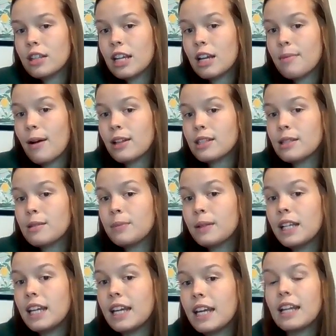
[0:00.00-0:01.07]
Think about
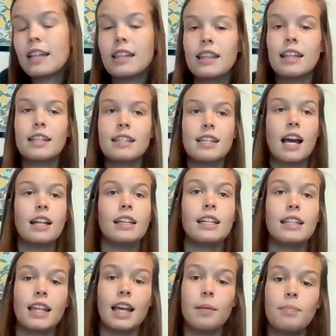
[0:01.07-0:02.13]
splitting it and
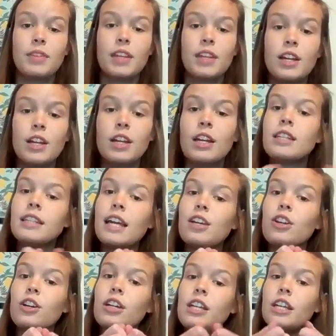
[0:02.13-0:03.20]
telling them that
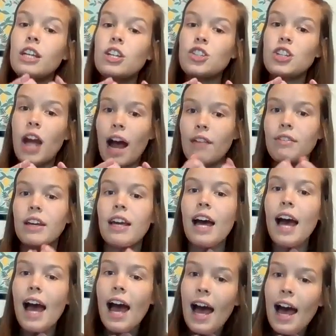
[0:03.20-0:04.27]
you're each having a
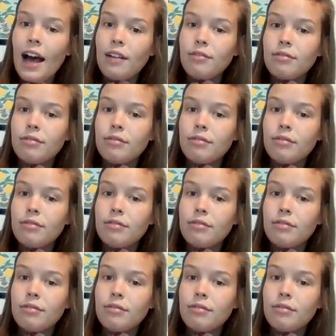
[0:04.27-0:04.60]
half.